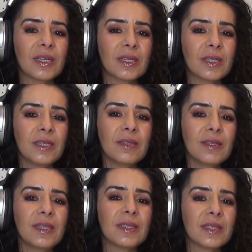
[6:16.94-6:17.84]

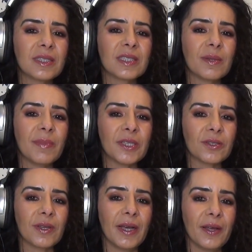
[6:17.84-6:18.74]
clearly this is a
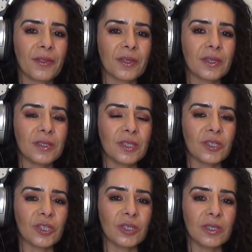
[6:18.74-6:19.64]
mental health
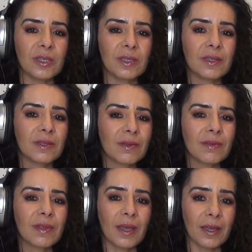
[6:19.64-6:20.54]
condition
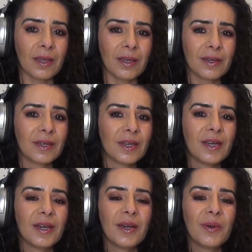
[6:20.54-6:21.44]
thing.
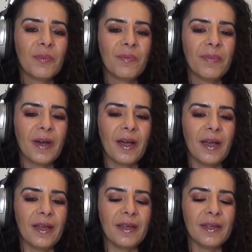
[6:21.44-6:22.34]

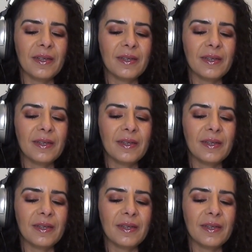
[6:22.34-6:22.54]
But,